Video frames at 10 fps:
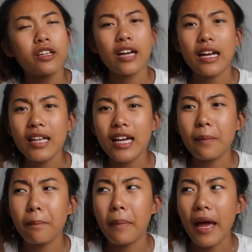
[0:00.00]
They're kind of
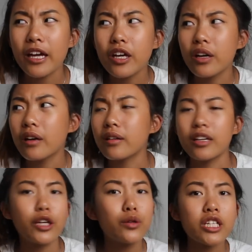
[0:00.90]
like
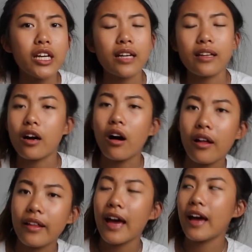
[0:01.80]
Banggood, New Chick, like
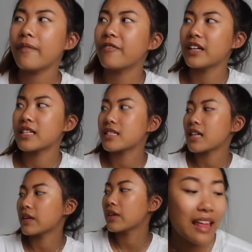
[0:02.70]
all that fun
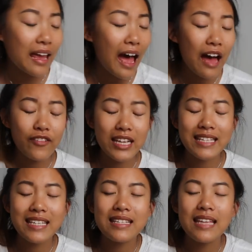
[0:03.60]
stuff. They have
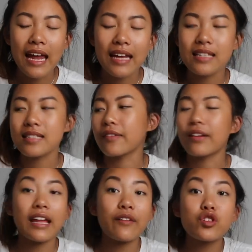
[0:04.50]
insane stuff.
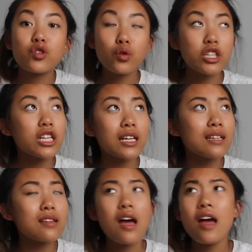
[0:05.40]
Like they have
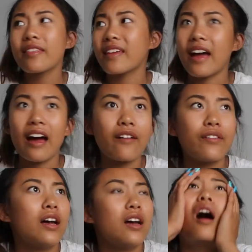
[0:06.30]
squishies, they
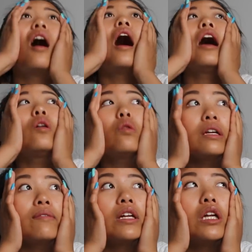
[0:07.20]
have, I don't
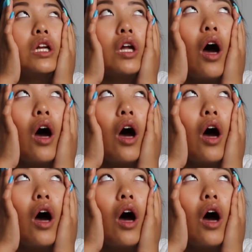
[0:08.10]
even